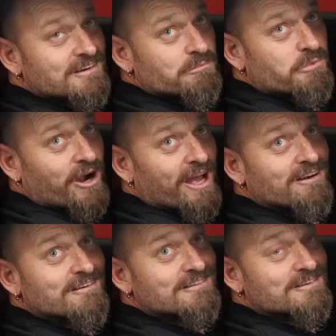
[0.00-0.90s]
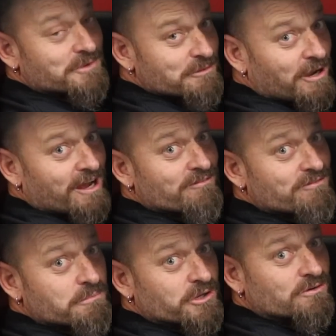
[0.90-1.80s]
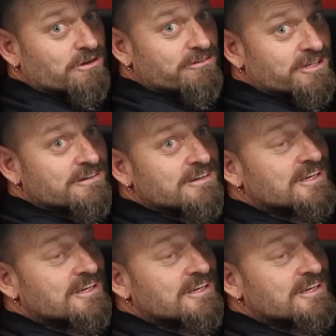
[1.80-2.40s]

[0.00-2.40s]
I'm proud to be part of the build of it.